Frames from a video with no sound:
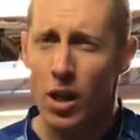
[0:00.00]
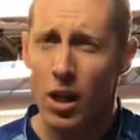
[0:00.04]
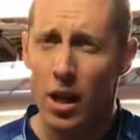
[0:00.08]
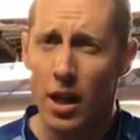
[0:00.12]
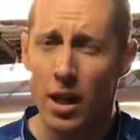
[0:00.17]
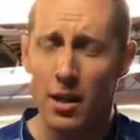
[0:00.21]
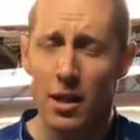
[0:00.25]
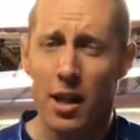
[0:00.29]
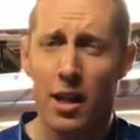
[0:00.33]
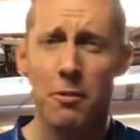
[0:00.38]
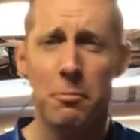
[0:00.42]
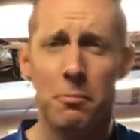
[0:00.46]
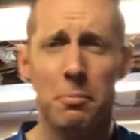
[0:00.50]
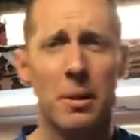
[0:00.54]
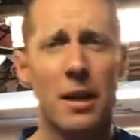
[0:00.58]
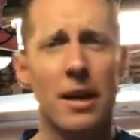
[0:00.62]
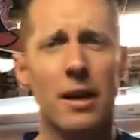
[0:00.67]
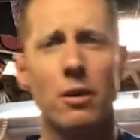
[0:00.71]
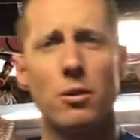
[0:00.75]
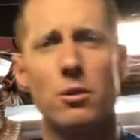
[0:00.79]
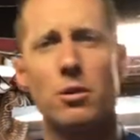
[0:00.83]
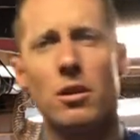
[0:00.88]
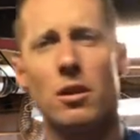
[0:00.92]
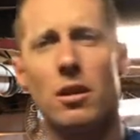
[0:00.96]
A lot of
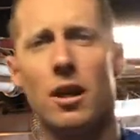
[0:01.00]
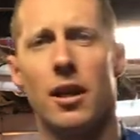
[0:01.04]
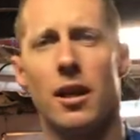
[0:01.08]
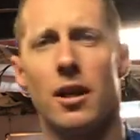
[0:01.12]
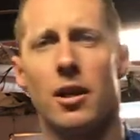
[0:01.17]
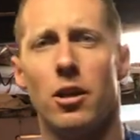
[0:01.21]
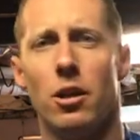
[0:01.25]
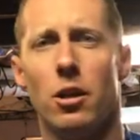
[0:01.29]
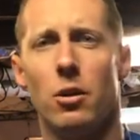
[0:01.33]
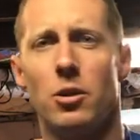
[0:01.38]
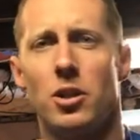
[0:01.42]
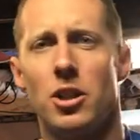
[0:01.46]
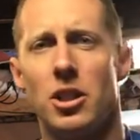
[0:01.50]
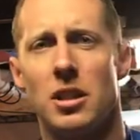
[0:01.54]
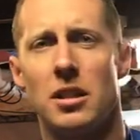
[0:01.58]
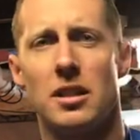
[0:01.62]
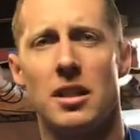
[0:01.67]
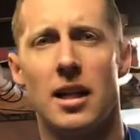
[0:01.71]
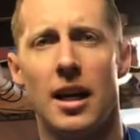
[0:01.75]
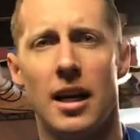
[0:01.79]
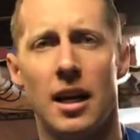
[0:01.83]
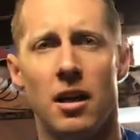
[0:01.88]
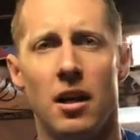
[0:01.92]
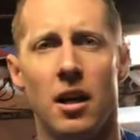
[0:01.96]
players and a lot of coaches
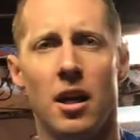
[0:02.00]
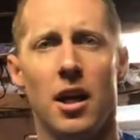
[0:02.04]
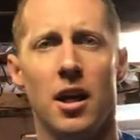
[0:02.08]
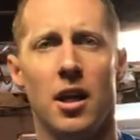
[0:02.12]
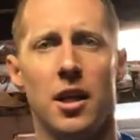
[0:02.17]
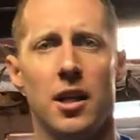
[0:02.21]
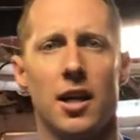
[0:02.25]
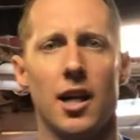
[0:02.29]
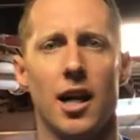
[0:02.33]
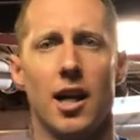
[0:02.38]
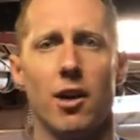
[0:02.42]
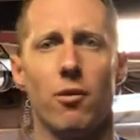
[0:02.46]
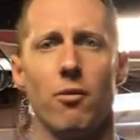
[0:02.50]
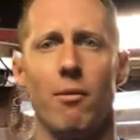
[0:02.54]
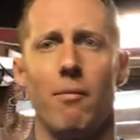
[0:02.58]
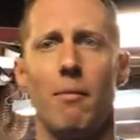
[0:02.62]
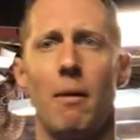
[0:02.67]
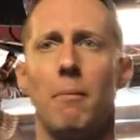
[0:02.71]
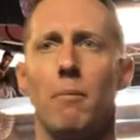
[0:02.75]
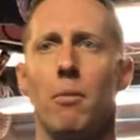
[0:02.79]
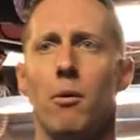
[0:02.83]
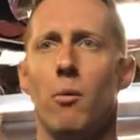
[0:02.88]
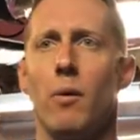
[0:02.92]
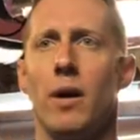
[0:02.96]
say, you got to
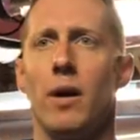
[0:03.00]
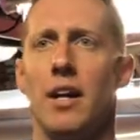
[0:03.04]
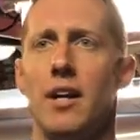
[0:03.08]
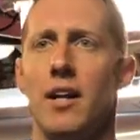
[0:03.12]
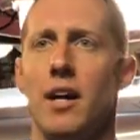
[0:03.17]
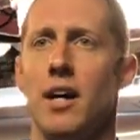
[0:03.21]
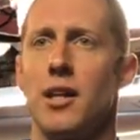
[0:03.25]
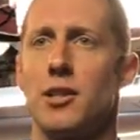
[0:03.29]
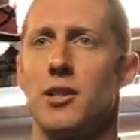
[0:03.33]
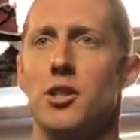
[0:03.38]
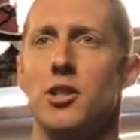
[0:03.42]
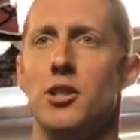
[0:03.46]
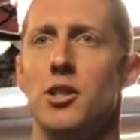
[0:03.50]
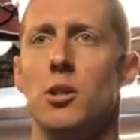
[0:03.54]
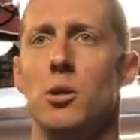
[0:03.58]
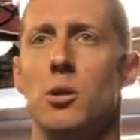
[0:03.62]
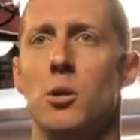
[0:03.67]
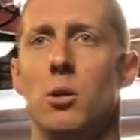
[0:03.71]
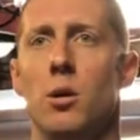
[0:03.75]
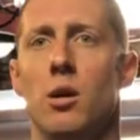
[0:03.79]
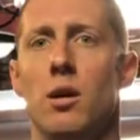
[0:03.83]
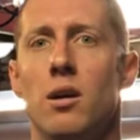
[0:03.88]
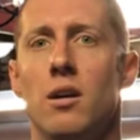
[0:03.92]
remember what not to do.